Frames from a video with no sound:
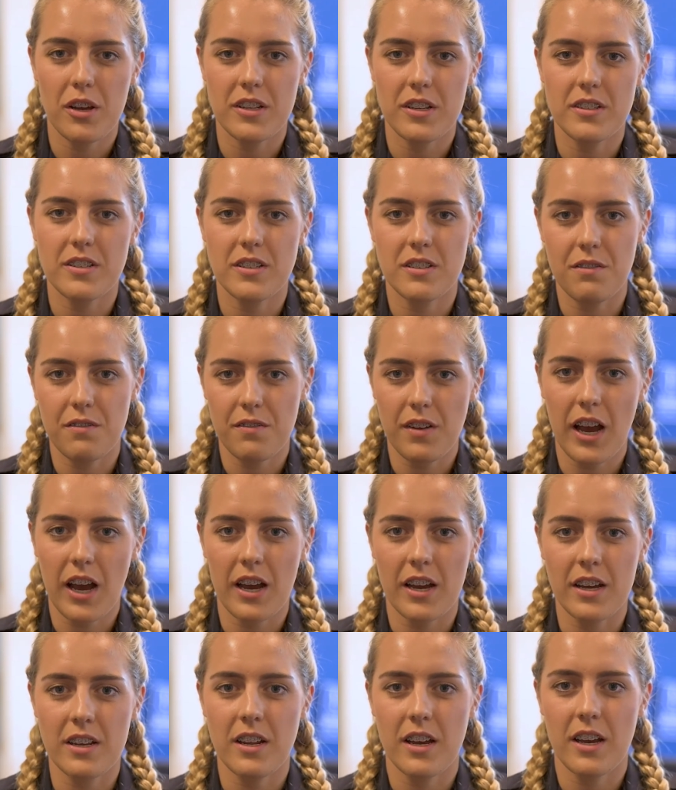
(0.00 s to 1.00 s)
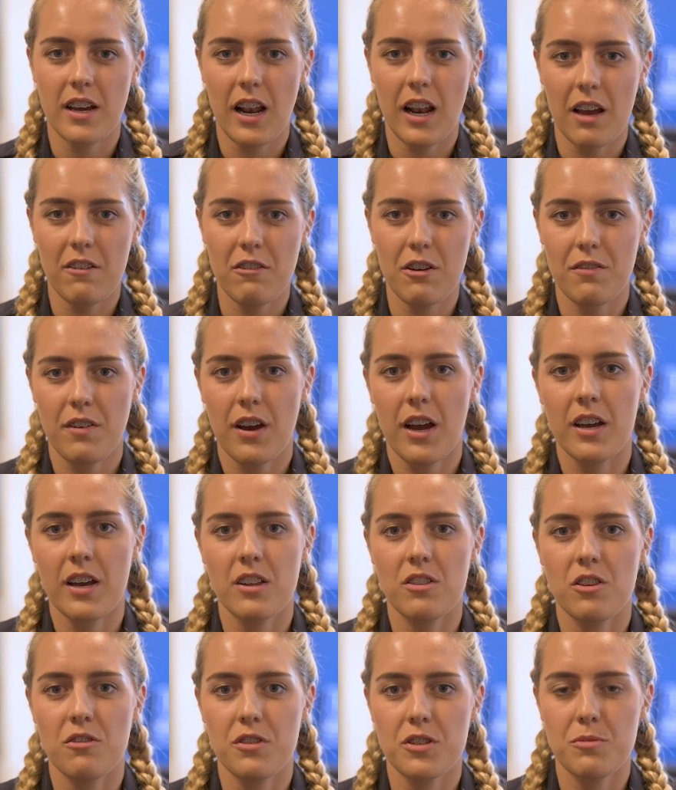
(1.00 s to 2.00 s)
to define and clarify
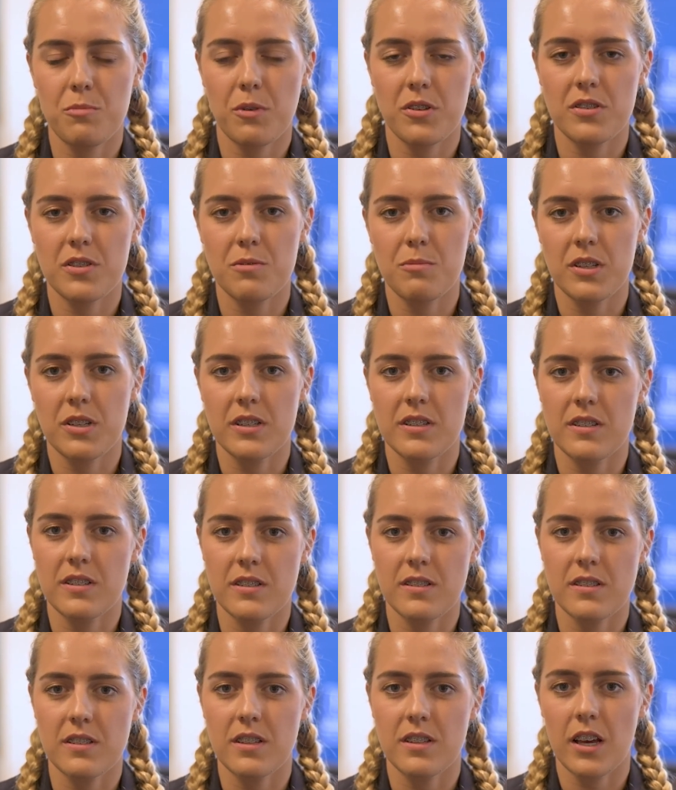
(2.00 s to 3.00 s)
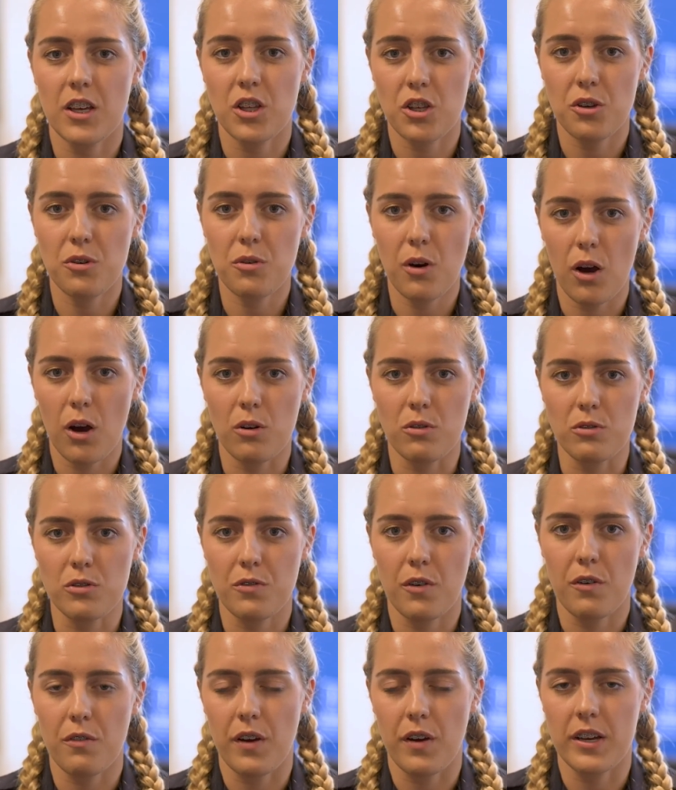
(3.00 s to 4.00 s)
the responsibilities that you hold
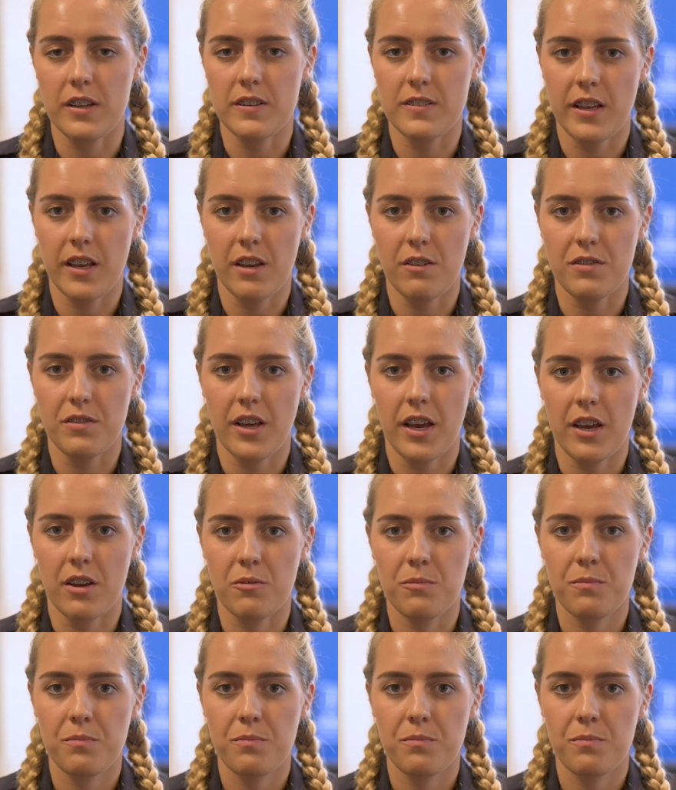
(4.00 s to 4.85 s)
for fire safety.